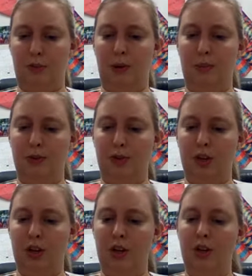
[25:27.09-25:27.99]

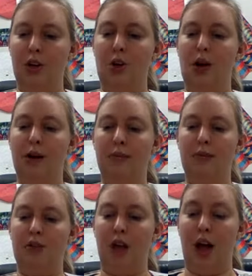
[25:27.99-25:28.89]
Pumblechook, who
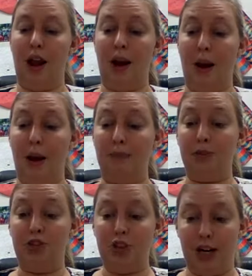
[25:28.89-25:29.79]
had an
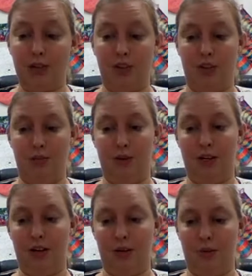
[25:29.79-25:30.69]
objection to
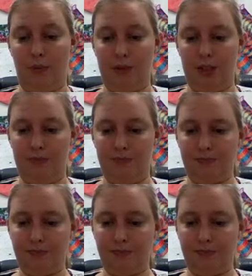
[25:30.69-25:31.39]
being interrupted.